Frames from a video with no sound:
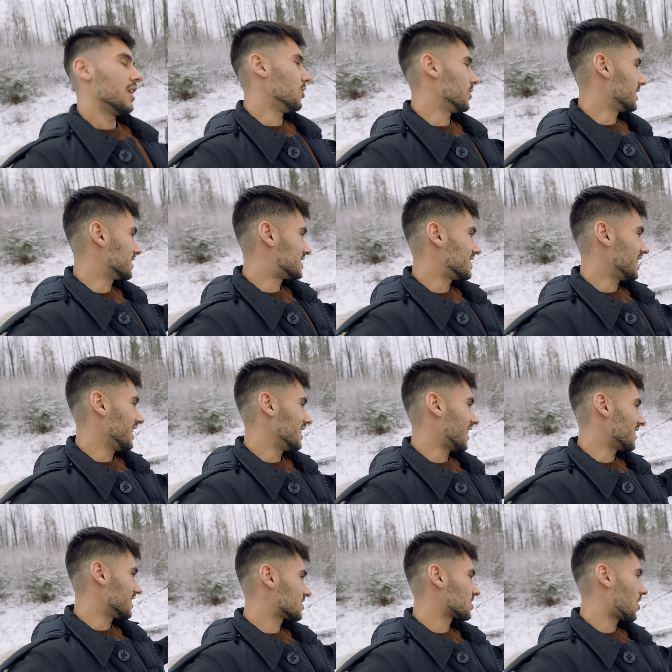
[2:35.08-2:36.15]
you can see
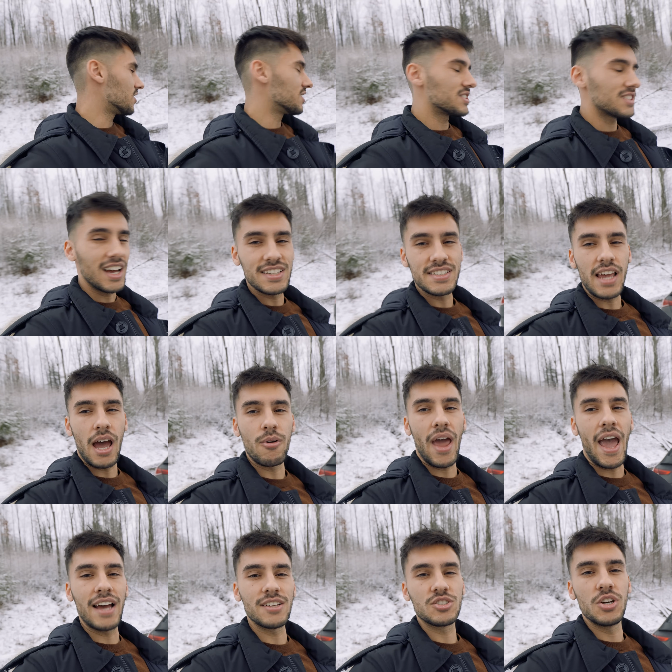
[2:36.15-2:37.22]
that this car does not sound
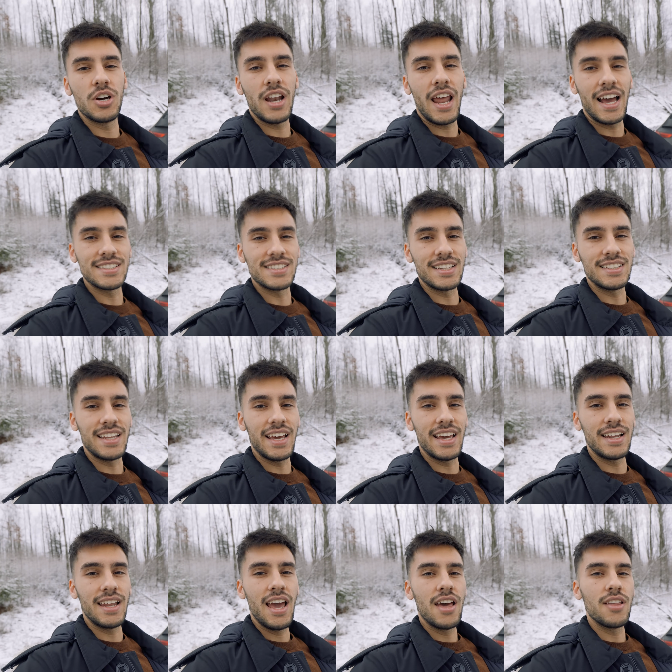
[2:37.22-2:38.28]
as good as it
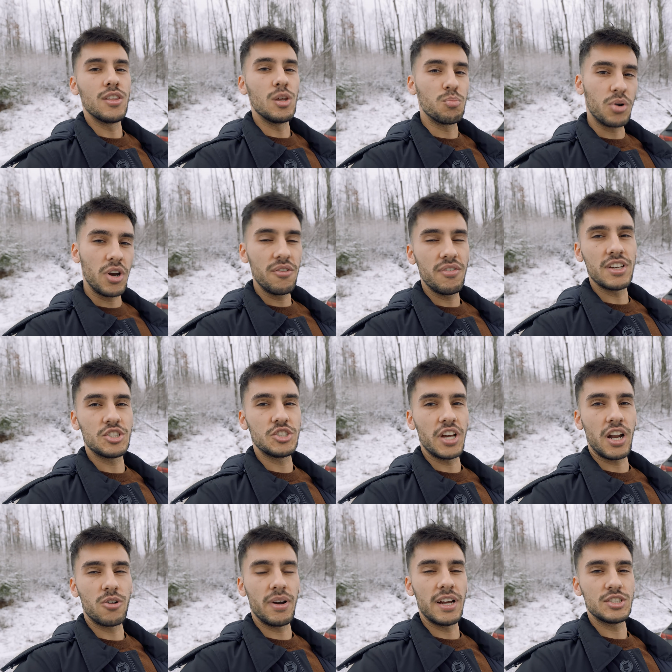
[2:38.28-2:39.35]
did the previous
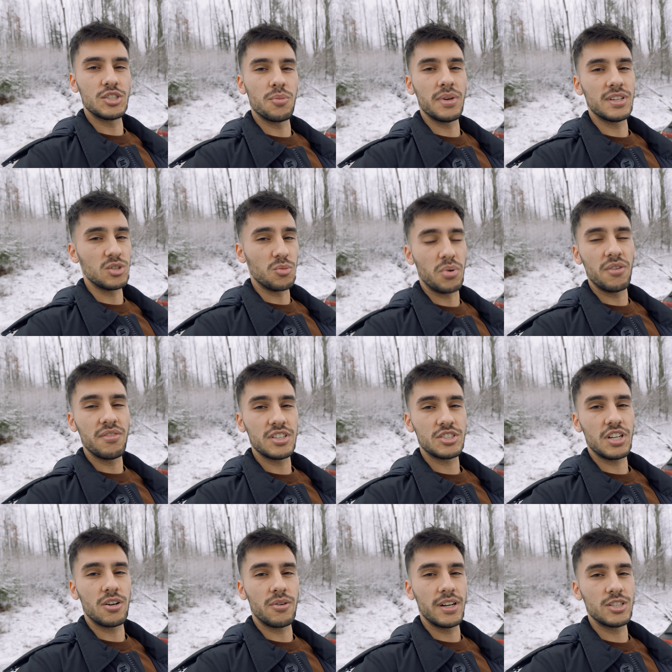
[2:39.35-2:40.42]
generation, because the previous
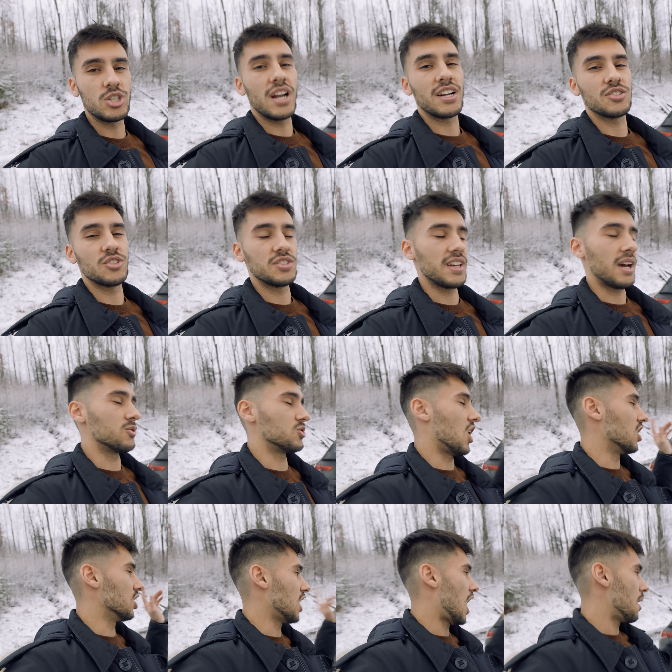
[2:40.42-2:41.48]
generation actually sounds
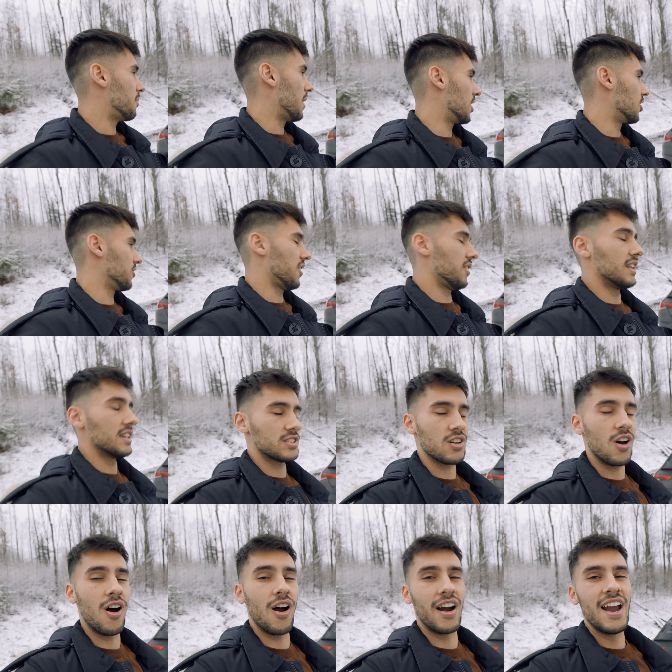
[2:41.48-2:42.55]
a lot better than this
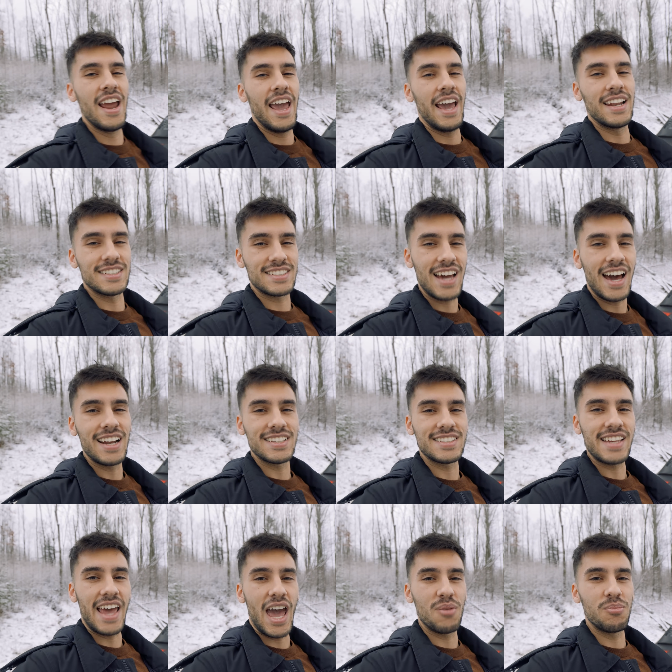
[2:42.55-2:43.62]
car. And it's kind of
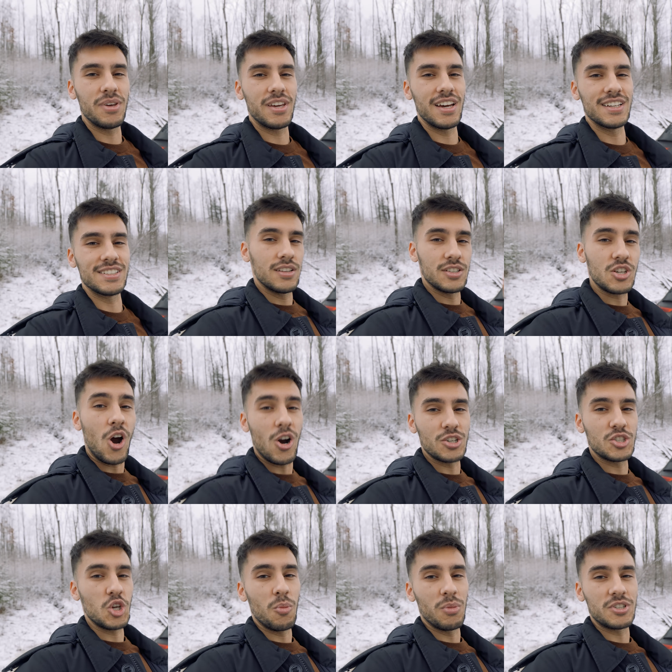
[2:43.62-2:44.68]
sad because this car
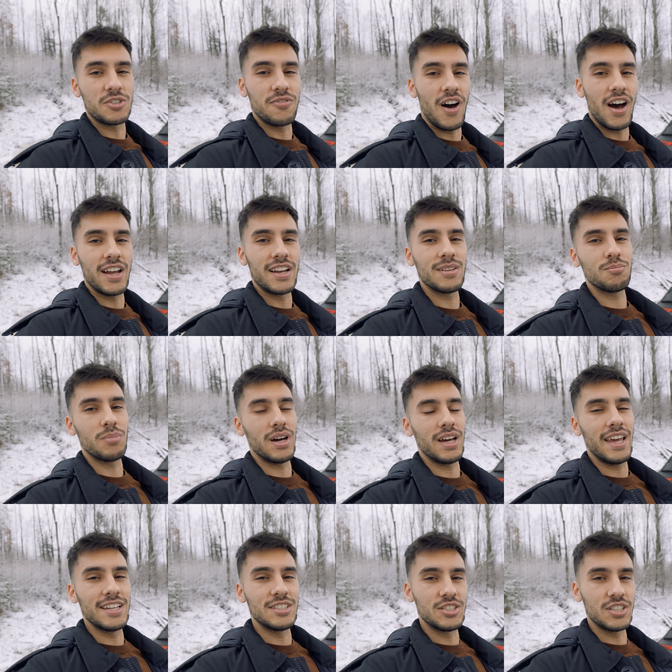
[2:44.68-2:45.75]
is so much fun,
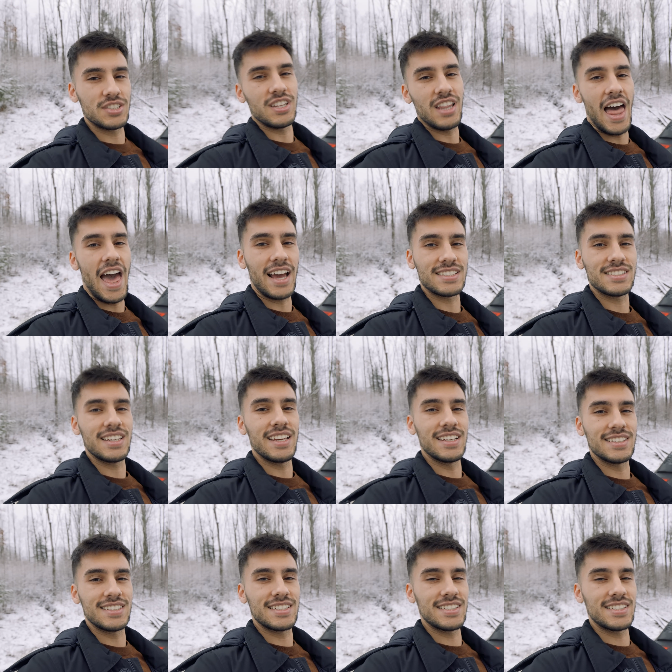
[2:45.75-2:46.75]
but it just lacks in